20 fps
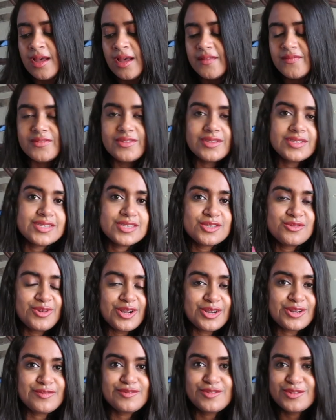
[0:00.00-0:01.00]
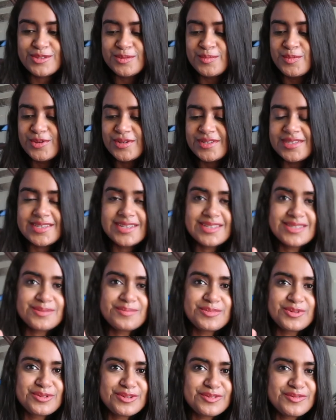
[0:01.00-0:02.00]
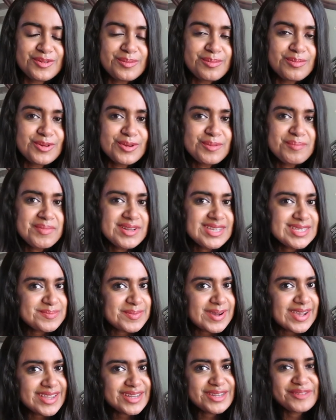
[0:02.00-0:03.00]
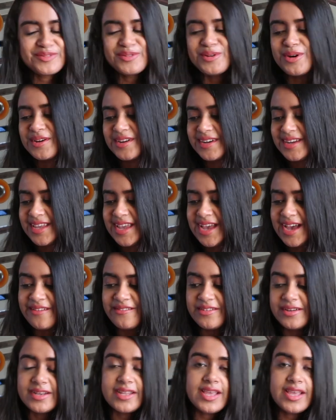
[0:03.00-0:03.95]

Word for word: This is one of those books. It's a beautiful book. Please buy it if you already haven't.